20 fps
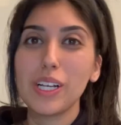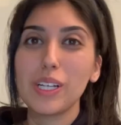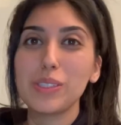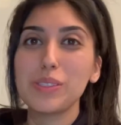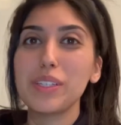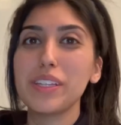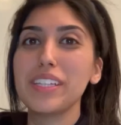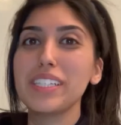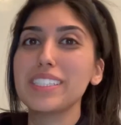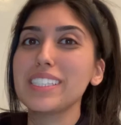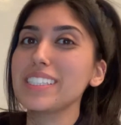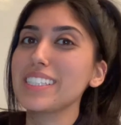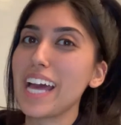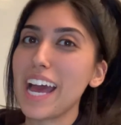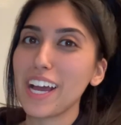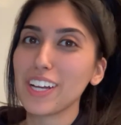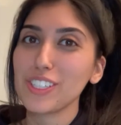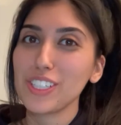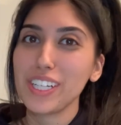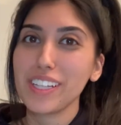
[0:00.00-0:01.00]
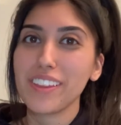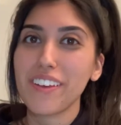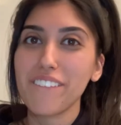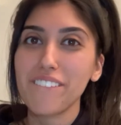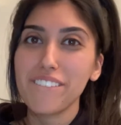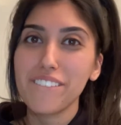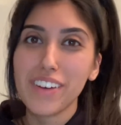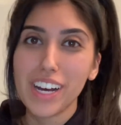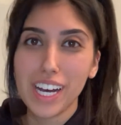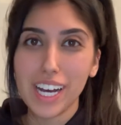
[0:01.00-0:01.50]
So this is actually the
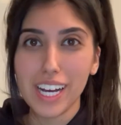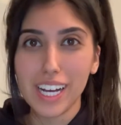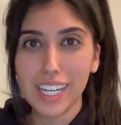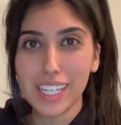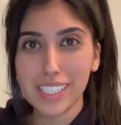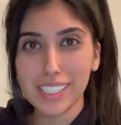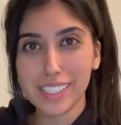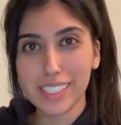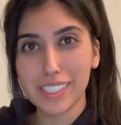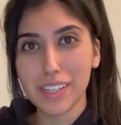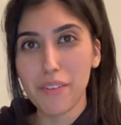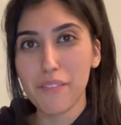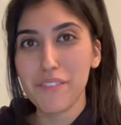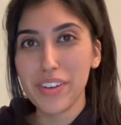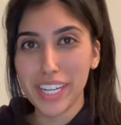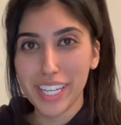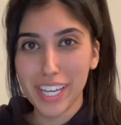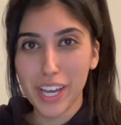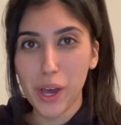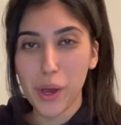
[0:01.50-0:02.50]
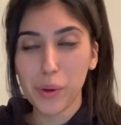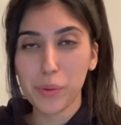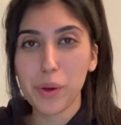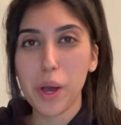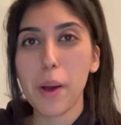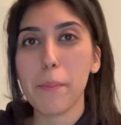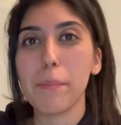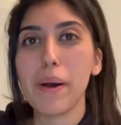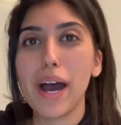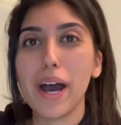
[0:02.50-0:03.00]
first video
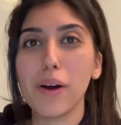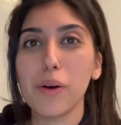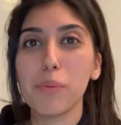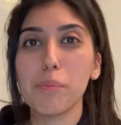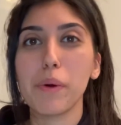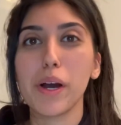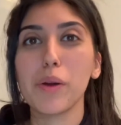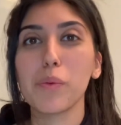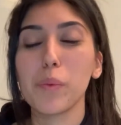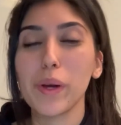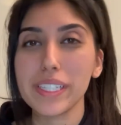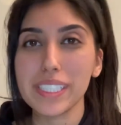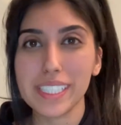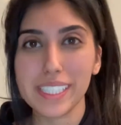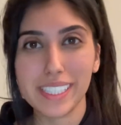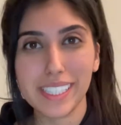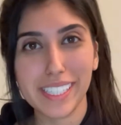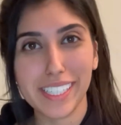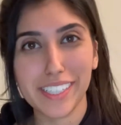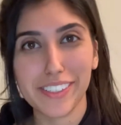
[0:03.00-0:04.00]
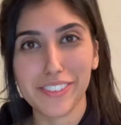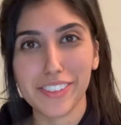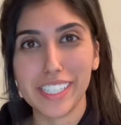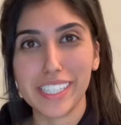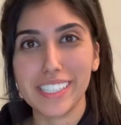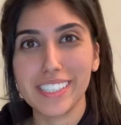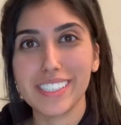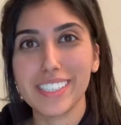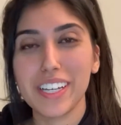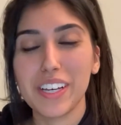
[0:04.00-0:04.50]
about my wedding
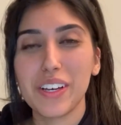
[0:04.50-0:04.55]
series.